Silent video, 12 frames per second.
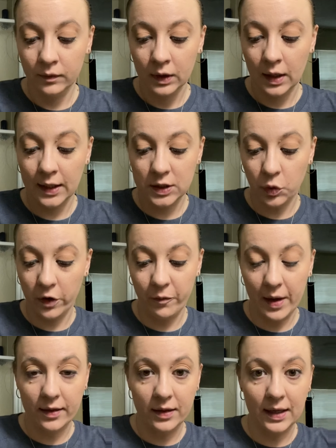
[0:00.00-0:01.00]
that's one of
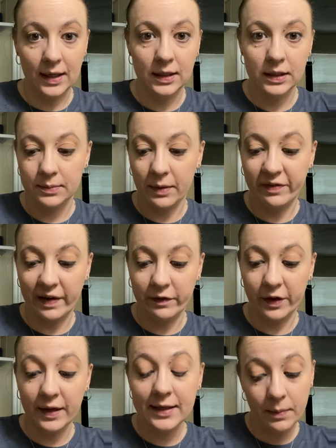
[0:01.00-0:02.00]
my favorite
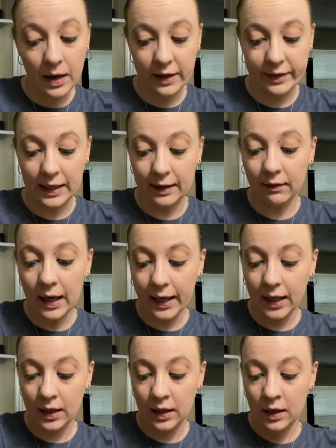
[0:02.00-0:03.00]
things about it that I
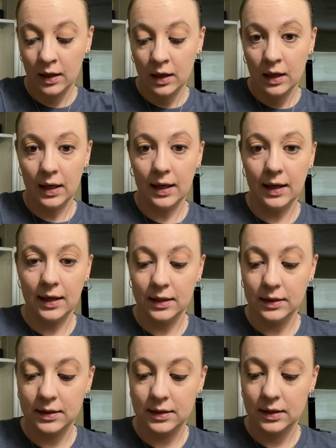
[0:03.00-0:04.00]
like
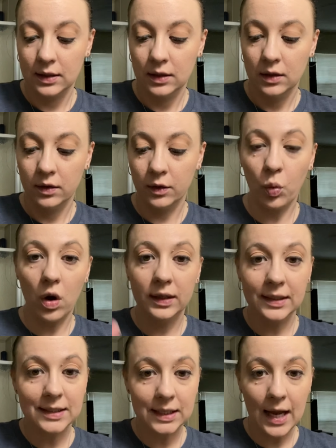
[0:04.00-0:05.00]
is the wand
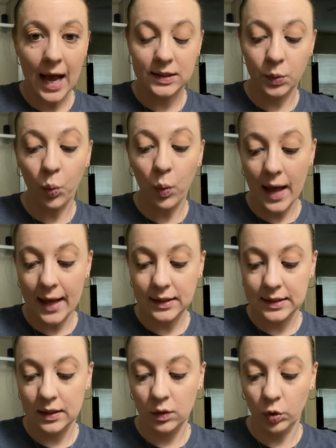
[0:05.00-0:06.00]
isn't as
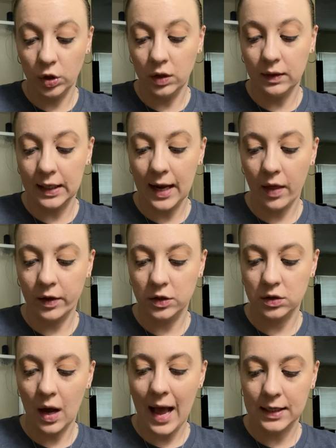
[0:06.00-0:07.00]
wet when you get it out. There's
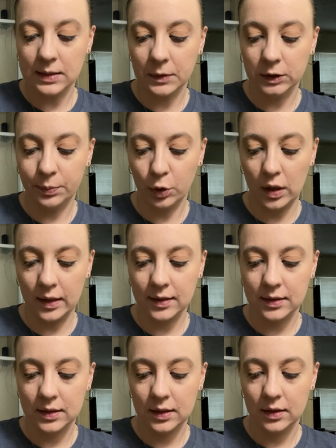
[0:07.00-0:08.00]
not as much product.